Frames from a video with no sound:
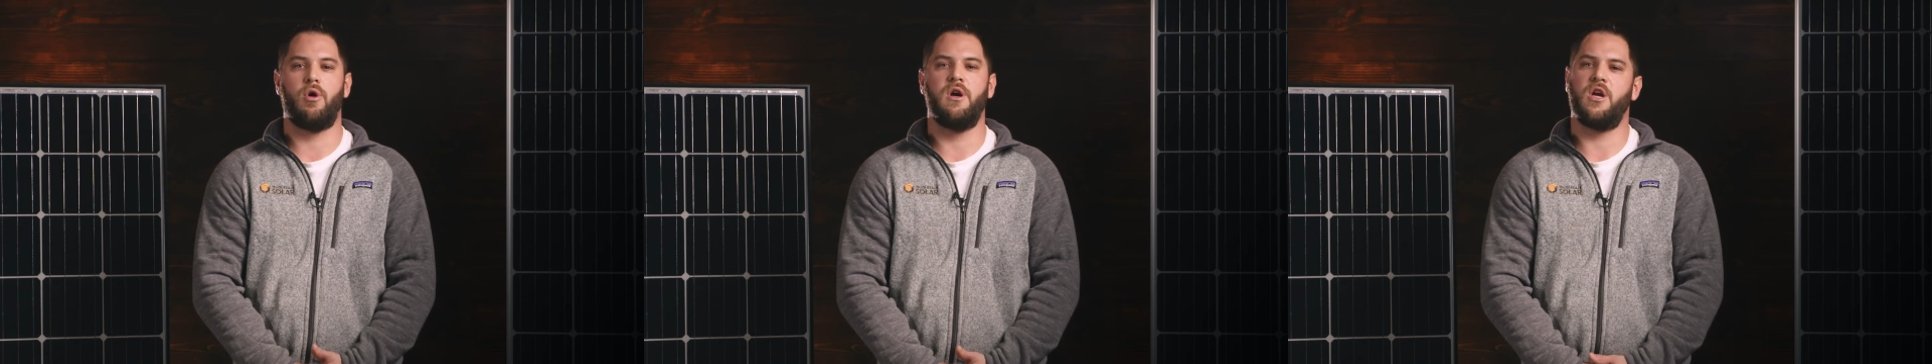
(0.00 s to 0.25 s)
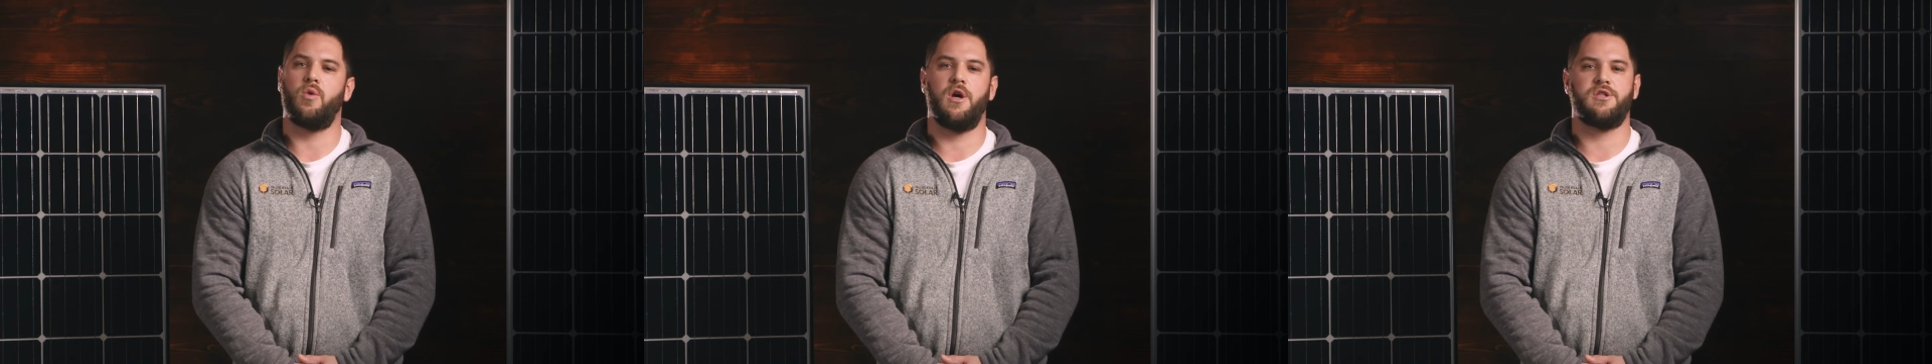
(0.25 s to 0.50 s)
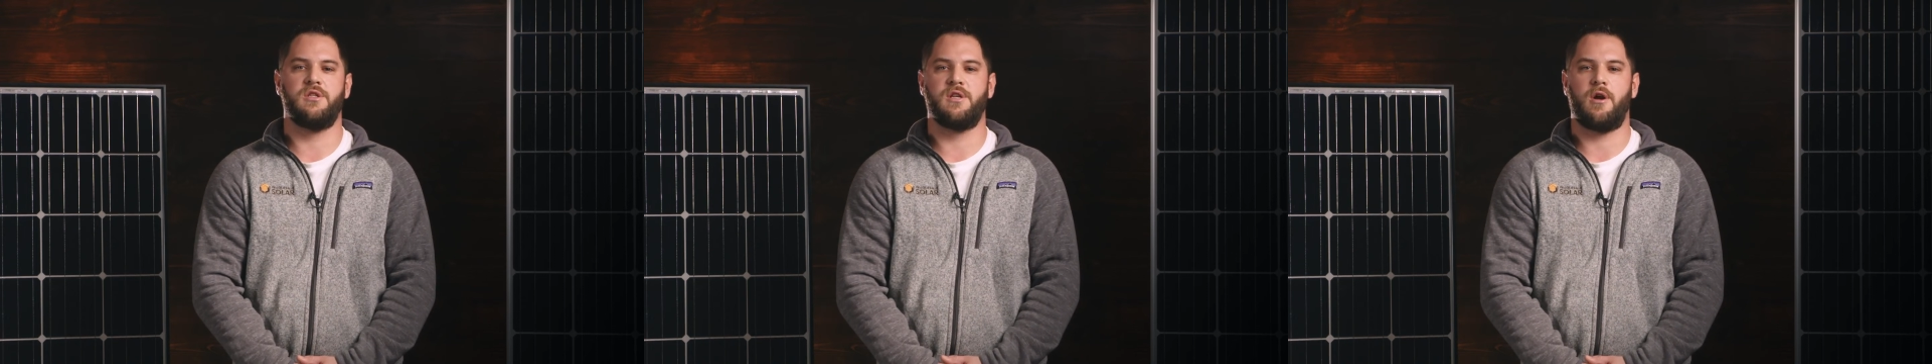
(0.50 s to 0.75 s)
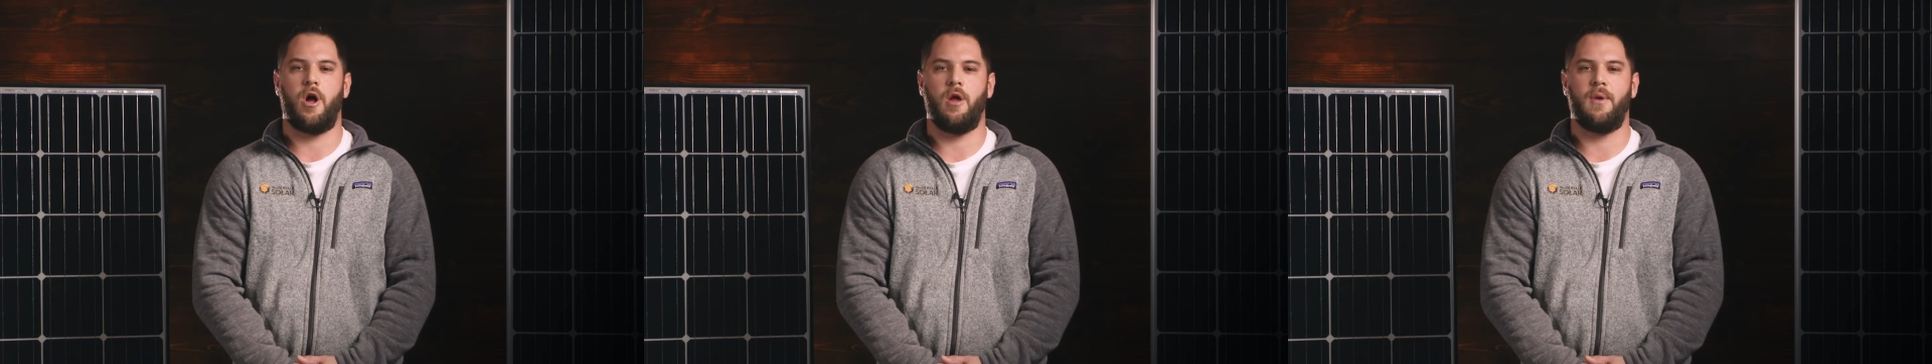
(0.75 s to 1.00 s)
or any questions
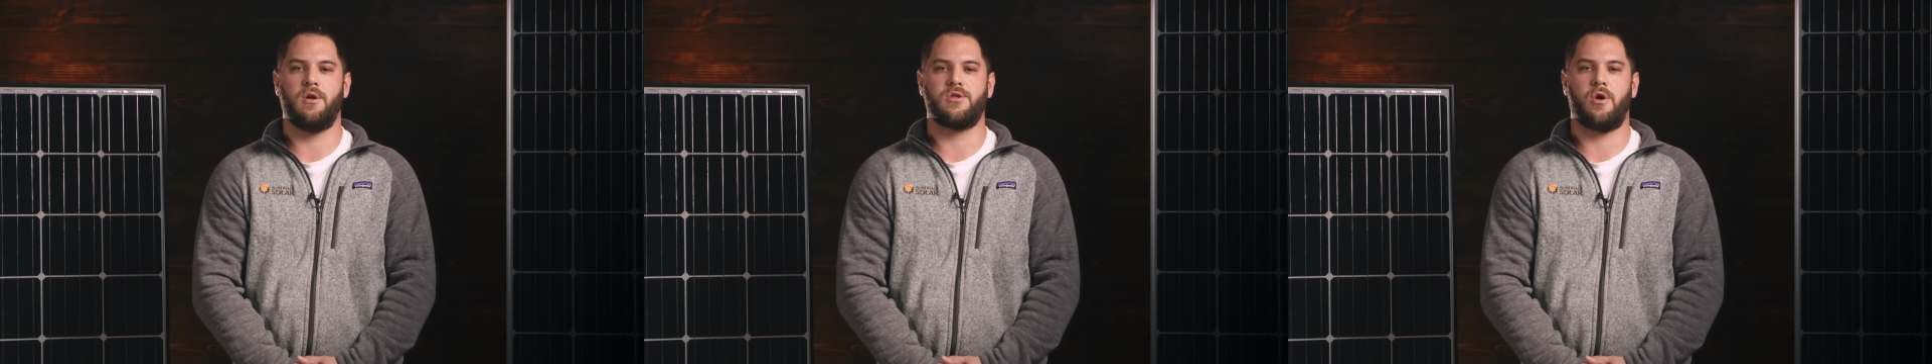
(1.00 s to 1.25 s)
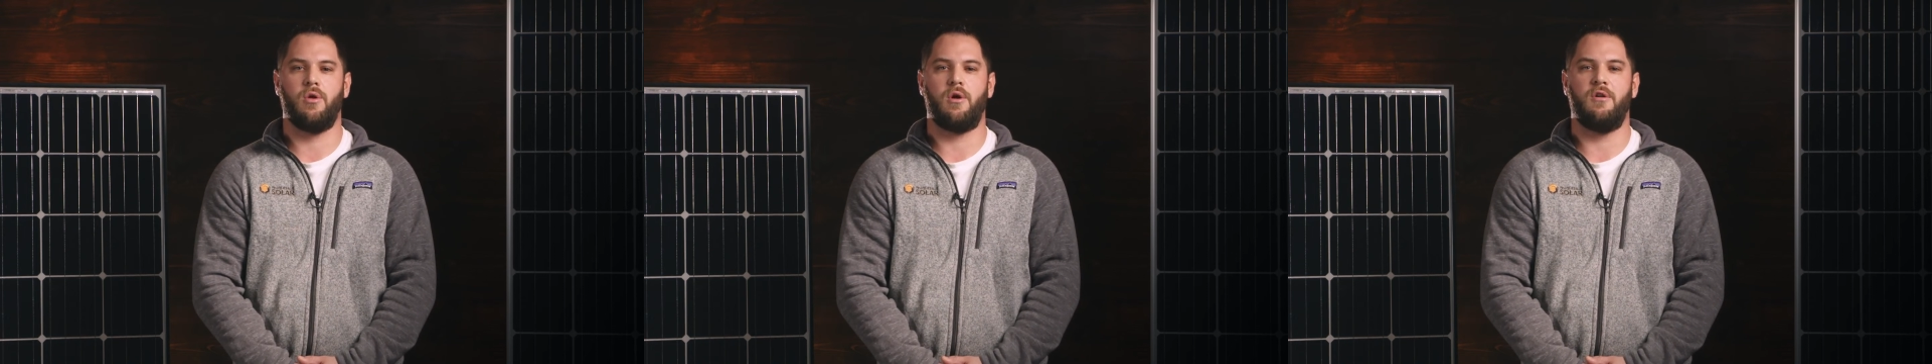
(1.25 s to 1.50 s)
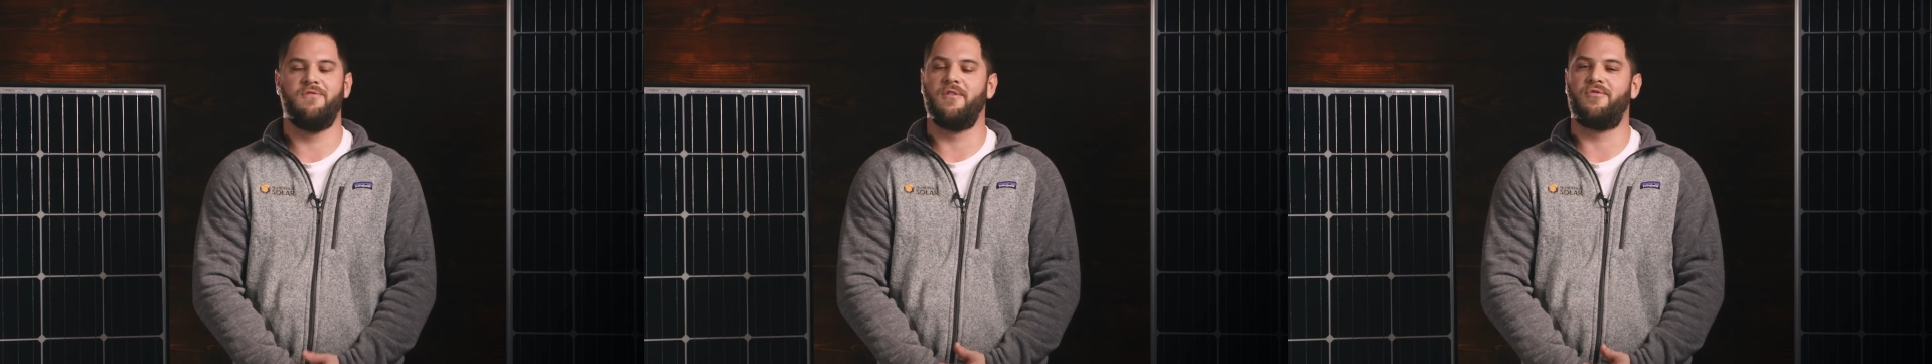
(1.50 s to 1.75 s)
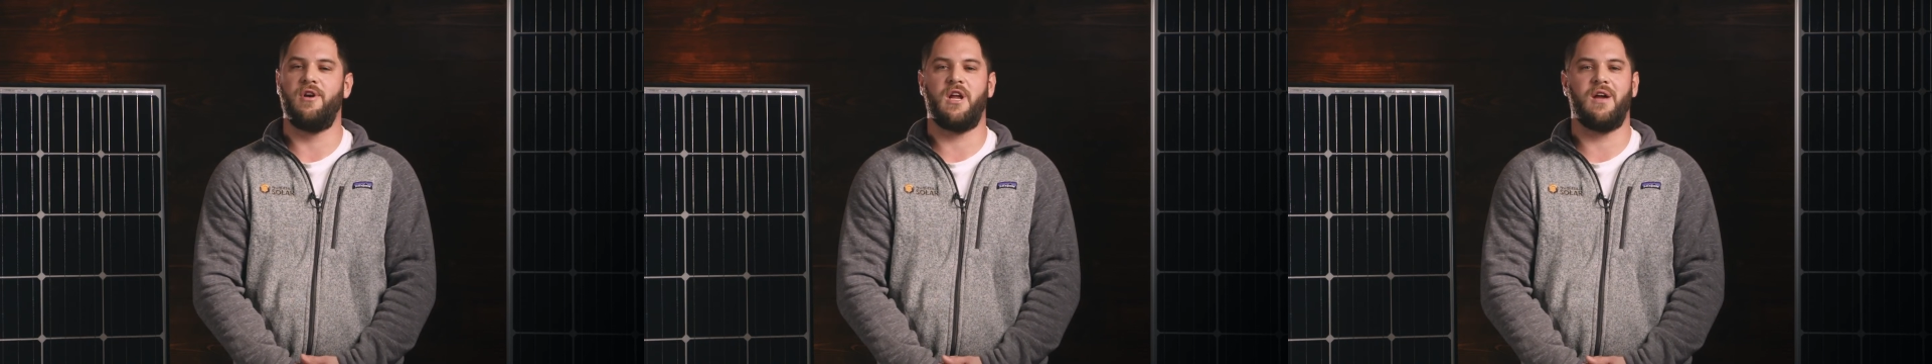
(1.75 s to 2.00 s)
at all about solar, feel
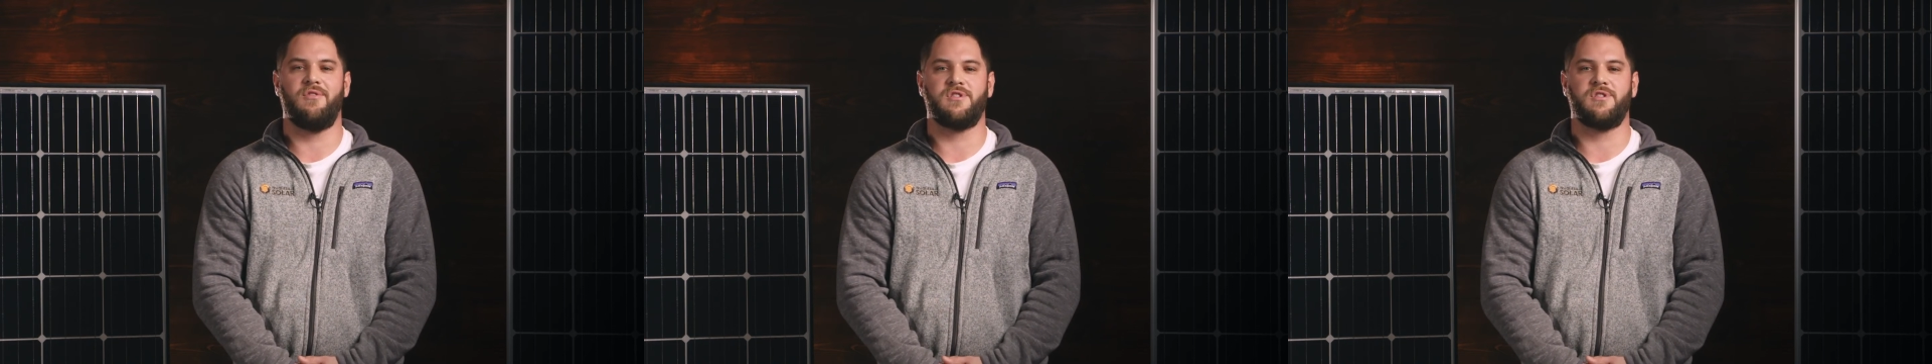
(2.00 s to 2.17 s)
free to give